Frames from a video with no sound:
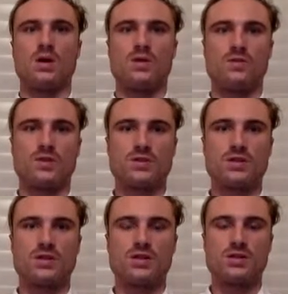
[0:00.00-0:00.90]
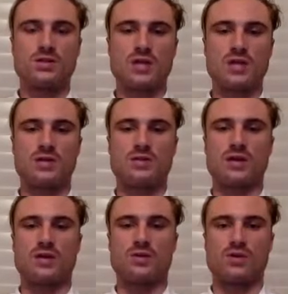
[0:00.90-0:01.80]
The first link in the chain is
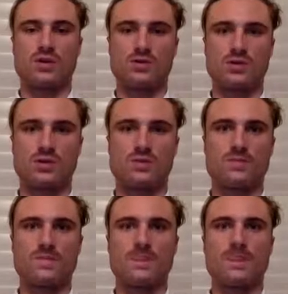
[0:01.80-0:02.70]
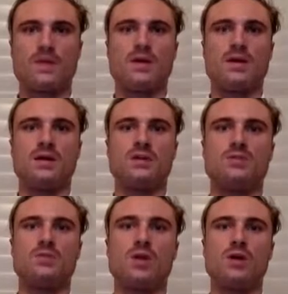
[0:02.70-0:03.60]
agriculture. It is
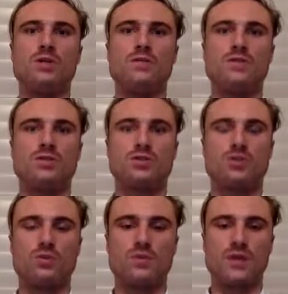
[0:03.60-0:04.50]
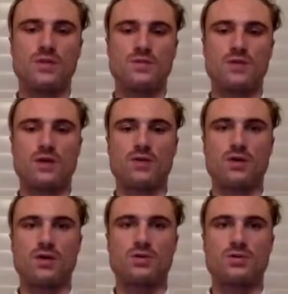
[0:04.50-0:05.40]
imperative that a strong base of
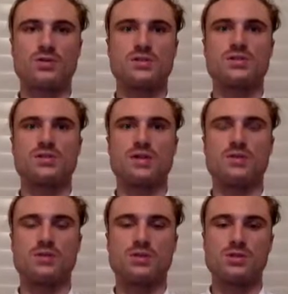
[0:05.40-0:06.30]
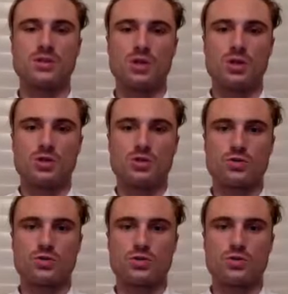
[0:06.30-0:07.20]
agriculture is established to
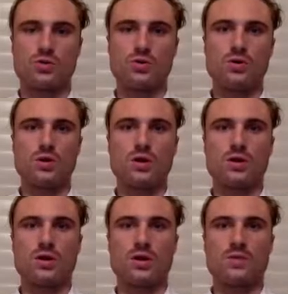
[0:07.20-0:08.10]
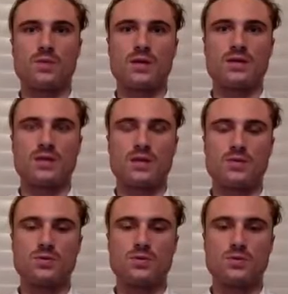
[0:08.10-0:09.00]
ensure the company has
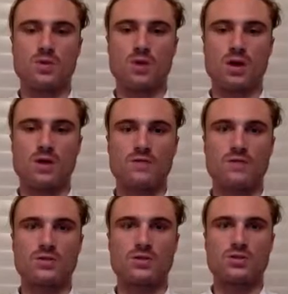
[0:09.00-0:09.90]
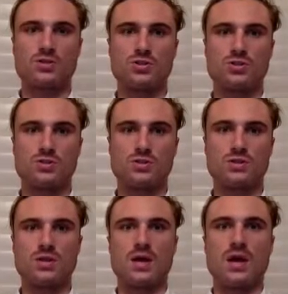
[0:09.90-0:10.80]
ample supply for its
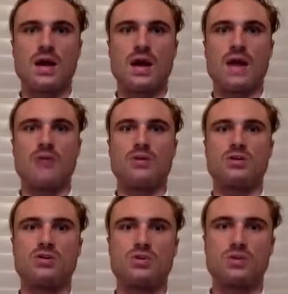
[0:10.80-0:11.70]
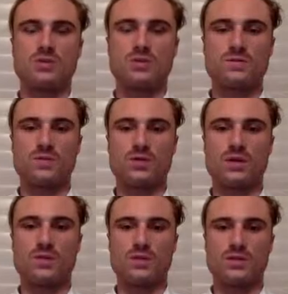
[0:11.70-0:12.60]
consumers and the assurance for the
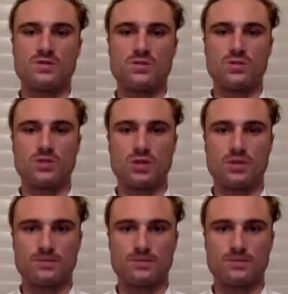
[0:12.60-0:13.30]
company's future.